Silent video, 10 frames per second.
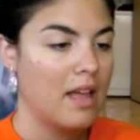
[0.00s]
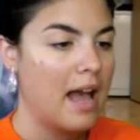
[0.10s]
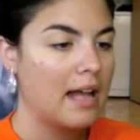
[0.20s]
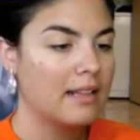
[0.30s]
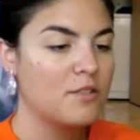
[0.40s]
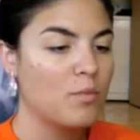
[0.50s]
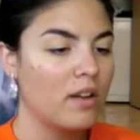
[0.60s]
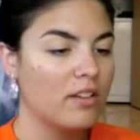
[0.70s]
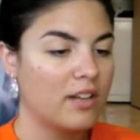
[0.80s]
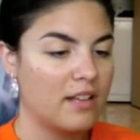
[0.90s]
At least
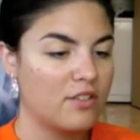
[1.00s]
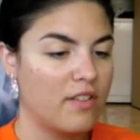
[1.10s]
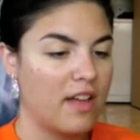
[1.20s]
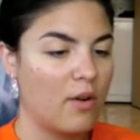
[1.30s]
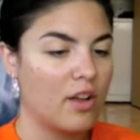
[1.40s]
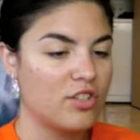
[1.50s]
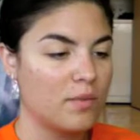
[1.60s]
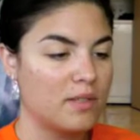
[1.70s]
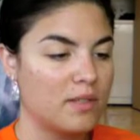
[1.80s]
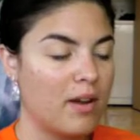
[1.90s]
one good answer to that question
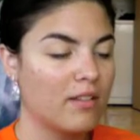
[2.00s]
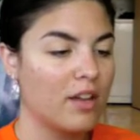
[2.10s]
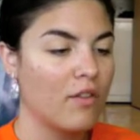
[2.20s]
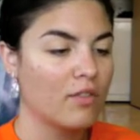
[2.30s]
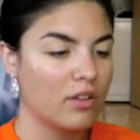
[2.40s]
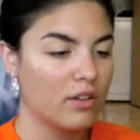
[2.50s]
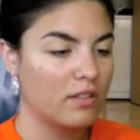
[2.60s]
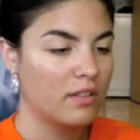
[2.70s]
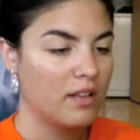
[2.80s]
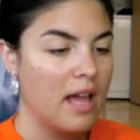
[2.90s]
was apparently overlooked.